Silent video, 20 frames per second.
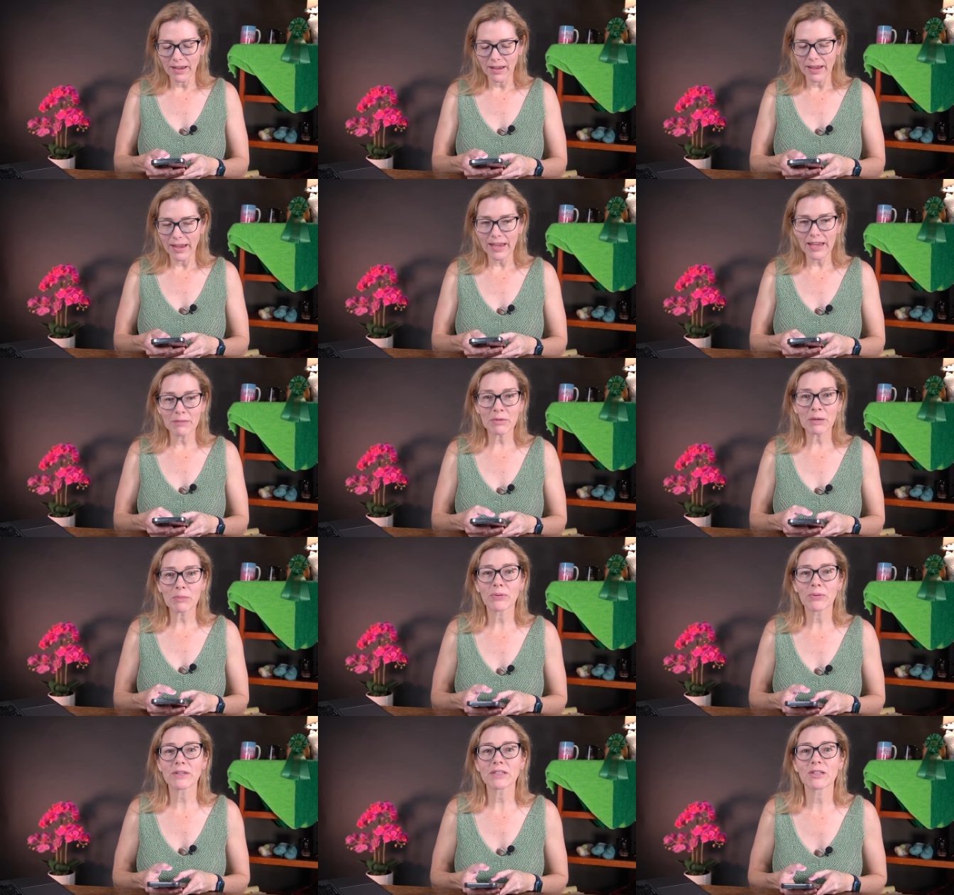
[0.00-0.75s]
And my
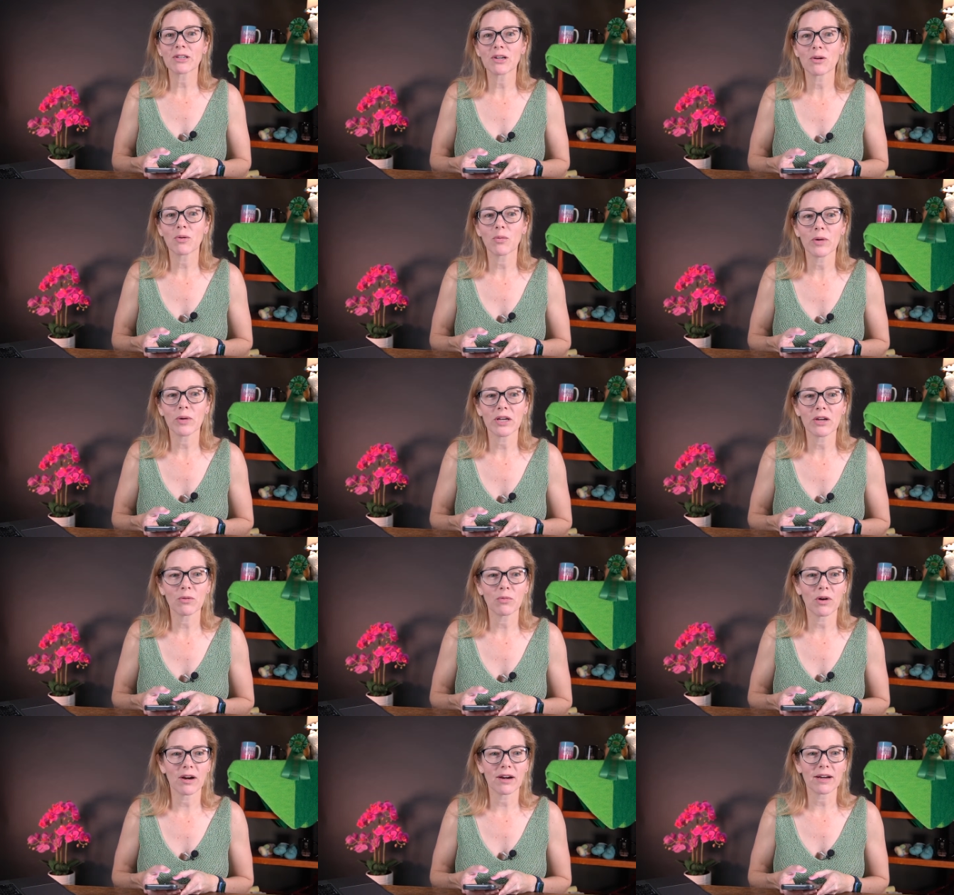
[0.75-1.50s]
printer
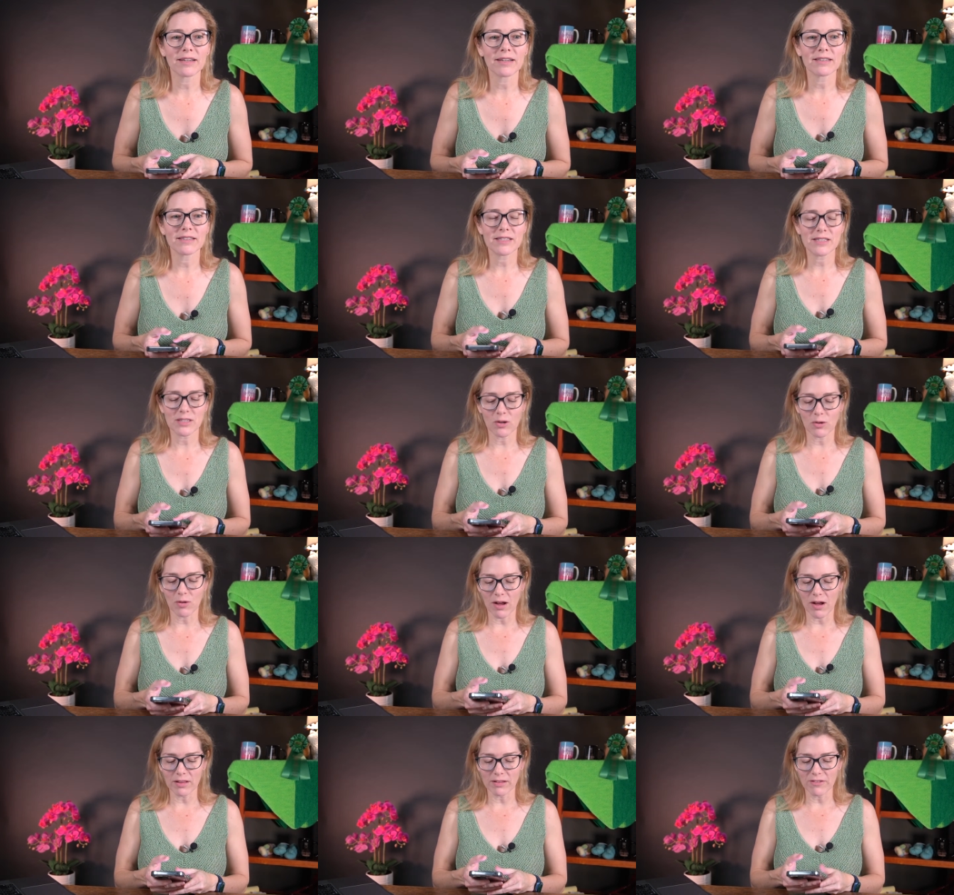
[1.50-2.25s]
wouldn't work, so
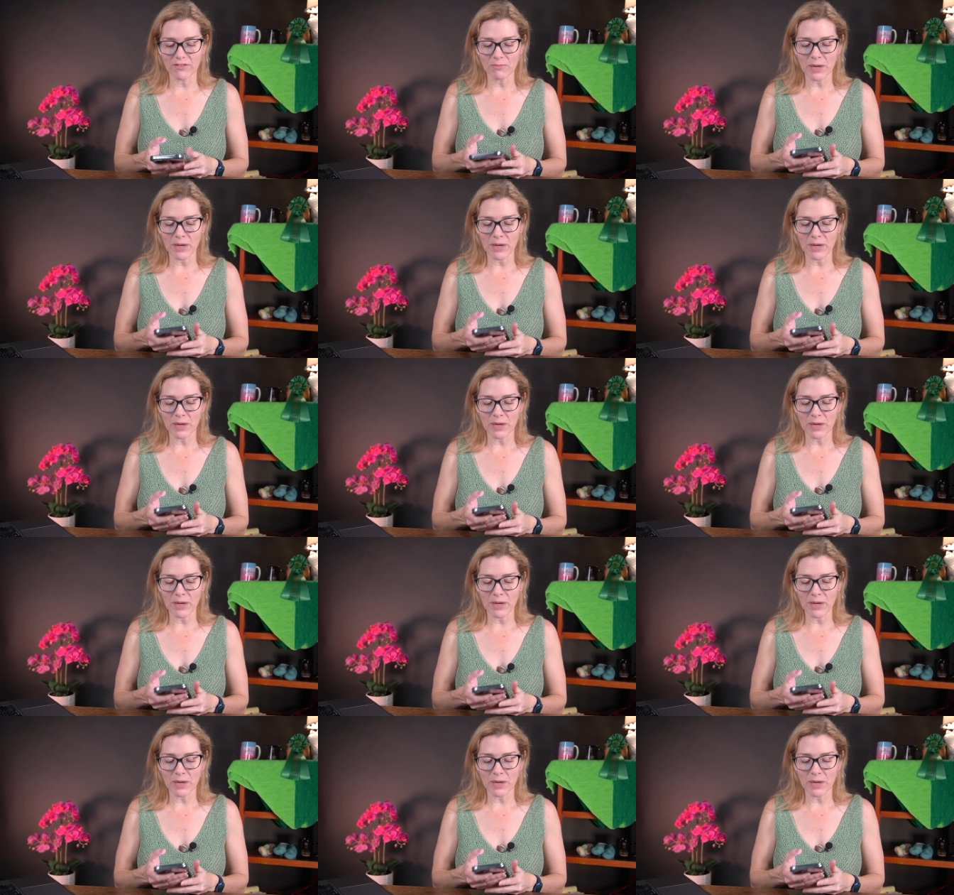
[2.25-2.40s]
all of